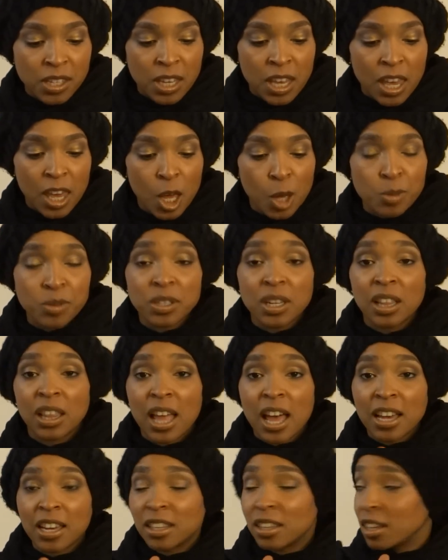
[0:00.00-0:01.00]
helps to
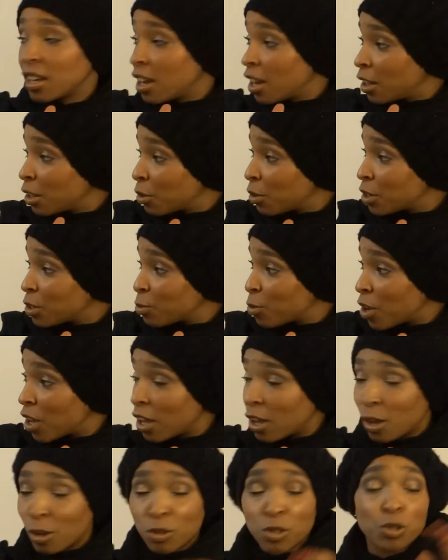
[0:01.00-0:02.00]
lock in the color as
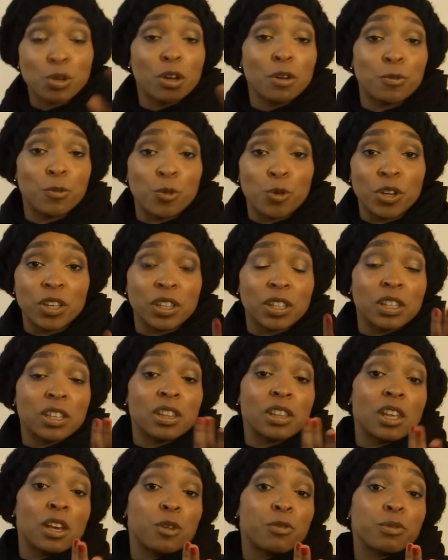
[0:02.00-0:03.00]
well to avoid
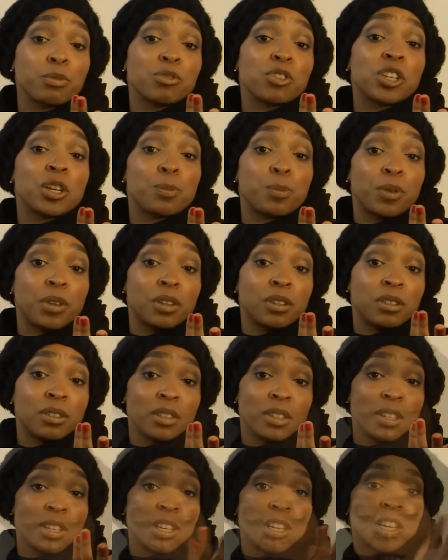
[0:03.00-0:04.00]
the nail from chipping.
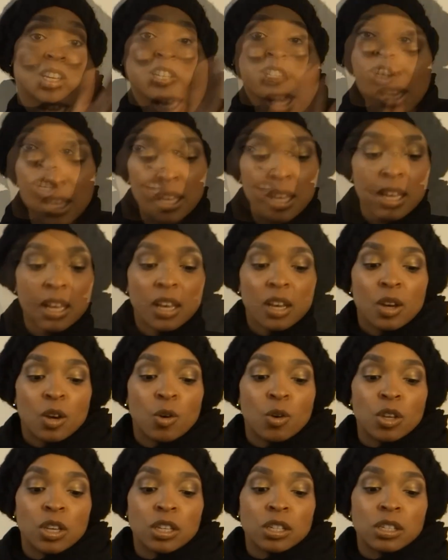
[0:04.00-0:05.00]
So
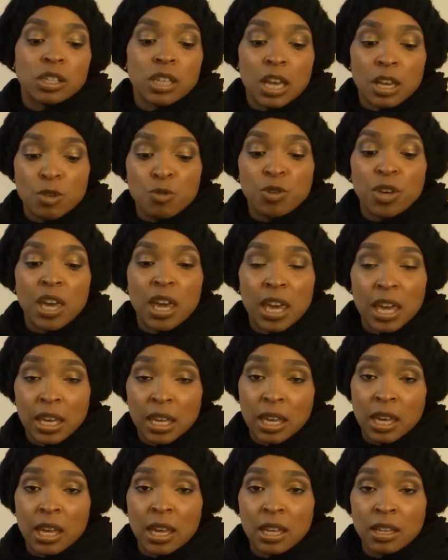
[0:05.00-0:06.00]
say you can't
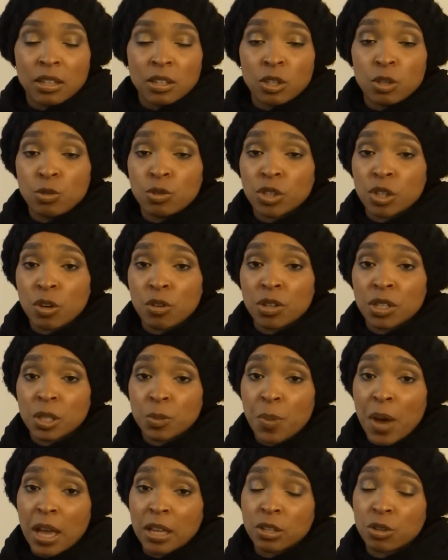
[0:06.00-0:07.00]
get to certain
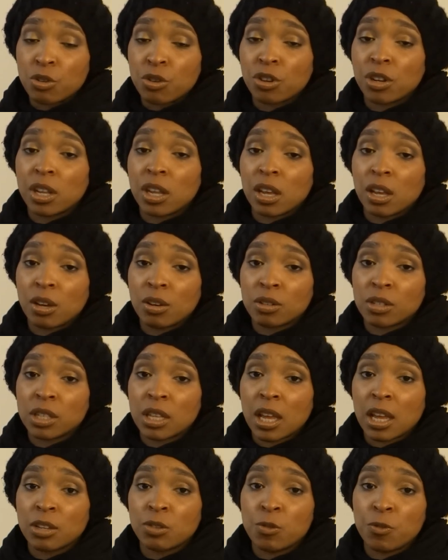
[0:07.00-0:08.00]
spots of your nails
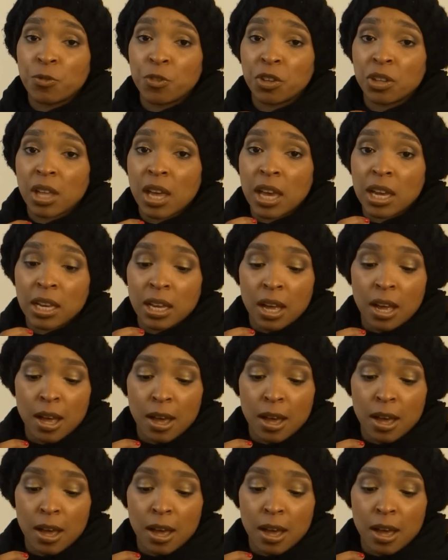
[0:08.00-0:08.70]
that you feel like